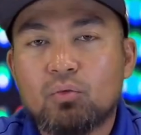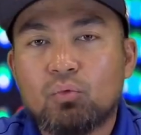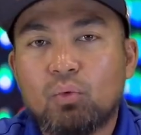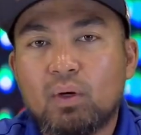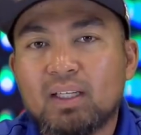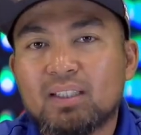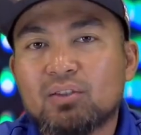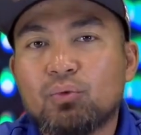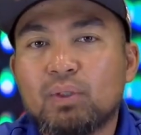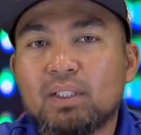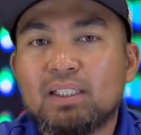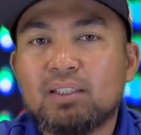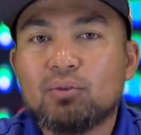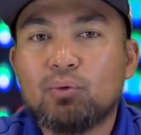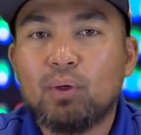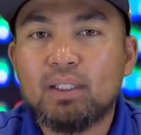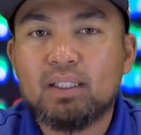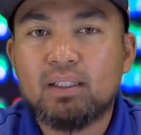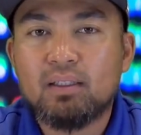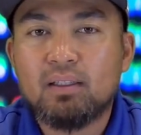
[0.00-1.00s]
Rec.
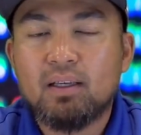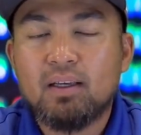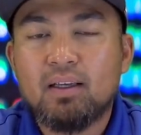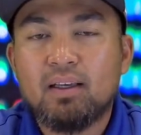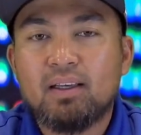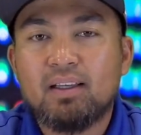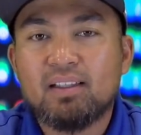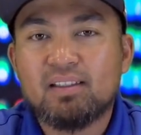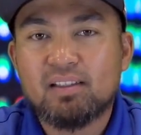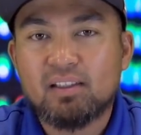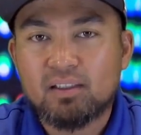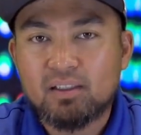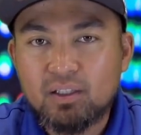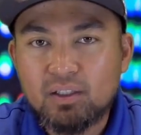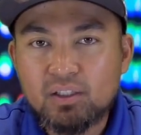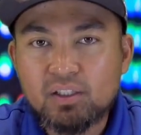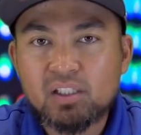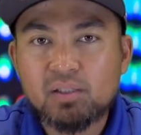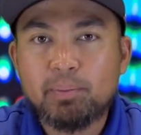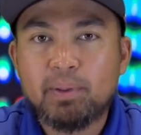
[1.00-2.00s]
2020 is the
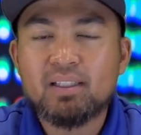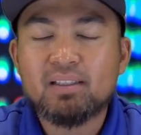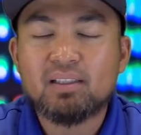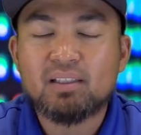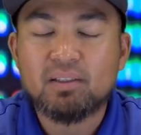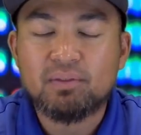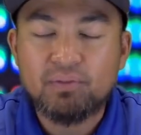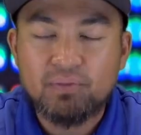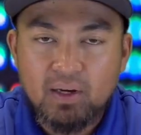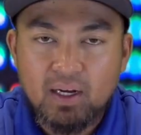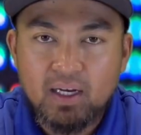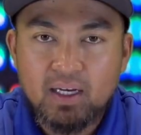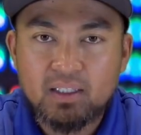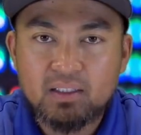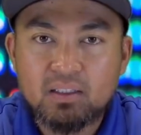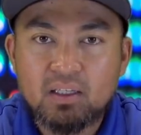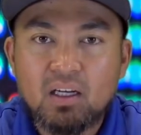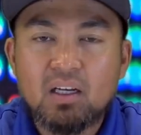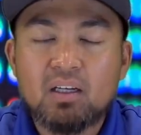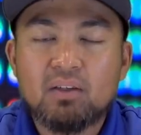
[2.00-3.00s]
color space
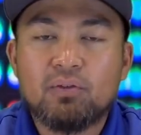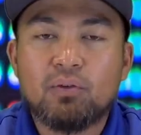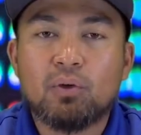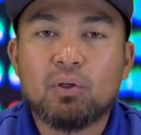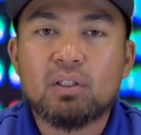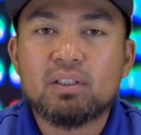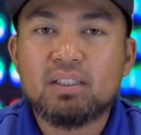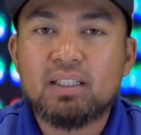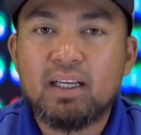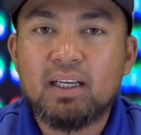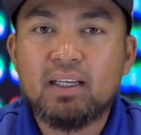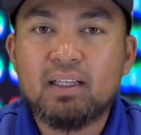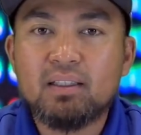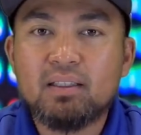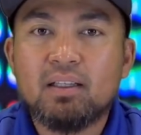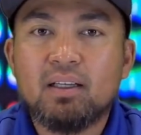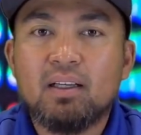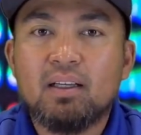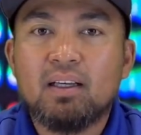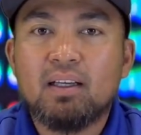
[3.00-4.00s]
defined for
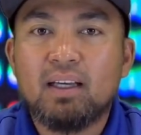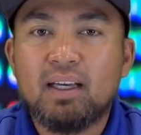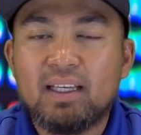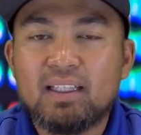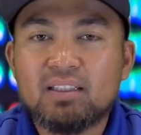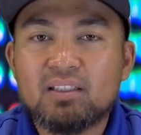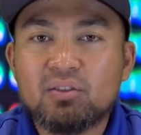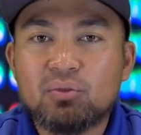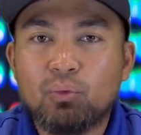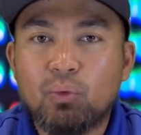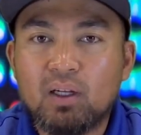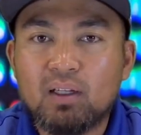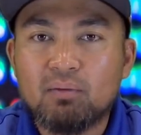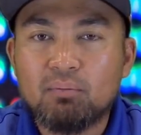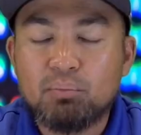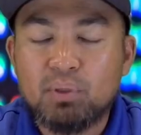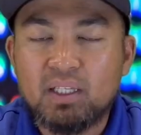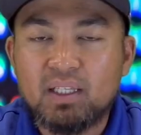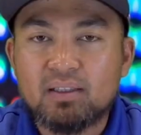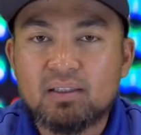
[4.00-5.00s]
10 and
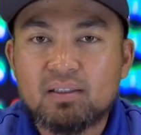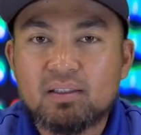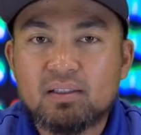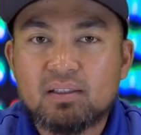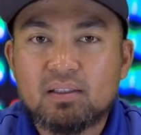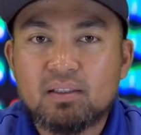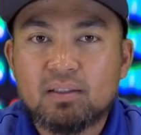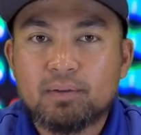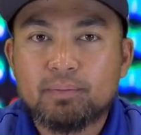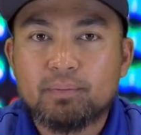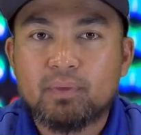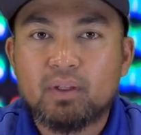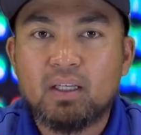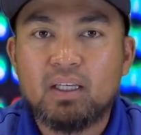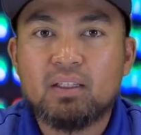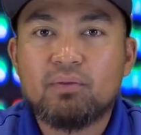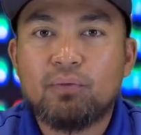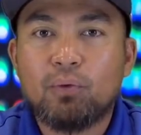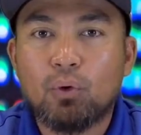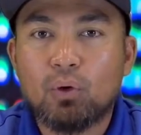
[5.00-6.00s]
12 bits
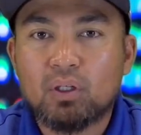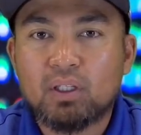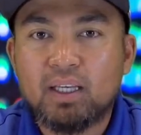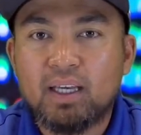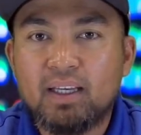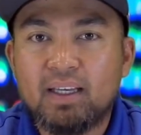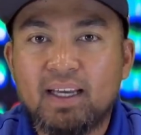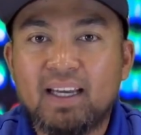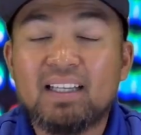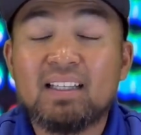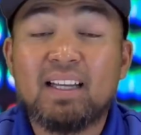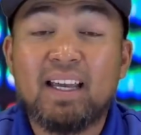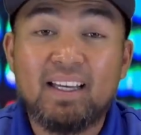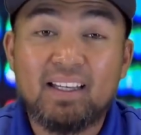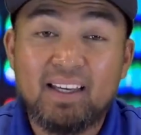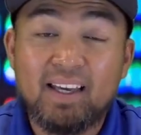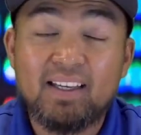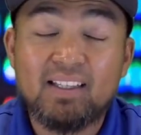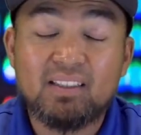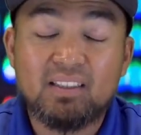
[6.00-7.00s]
in 4K and
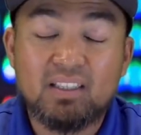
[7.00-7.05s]
8K